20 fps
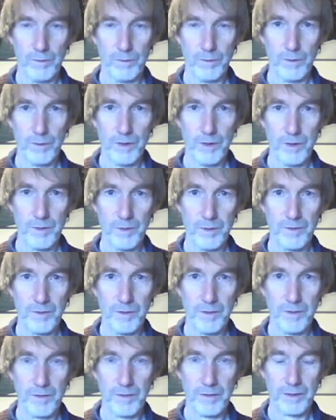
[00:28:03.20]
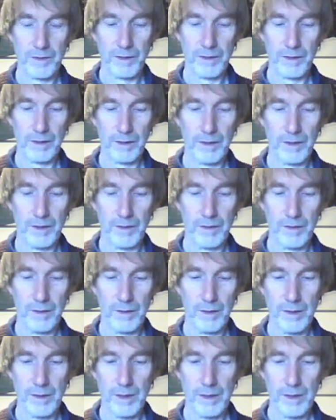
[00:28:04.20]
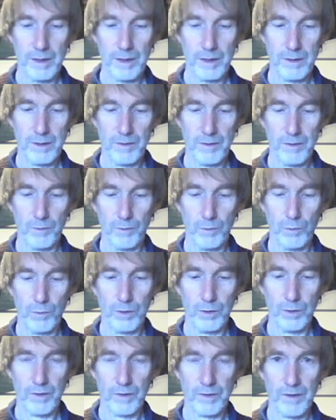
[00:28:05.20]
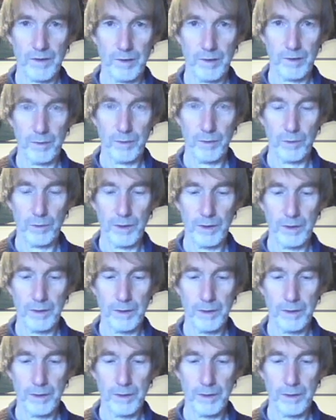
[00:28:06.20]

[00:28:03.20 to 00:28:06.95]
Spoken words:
Sometimes this calculator doesn't work terribly well.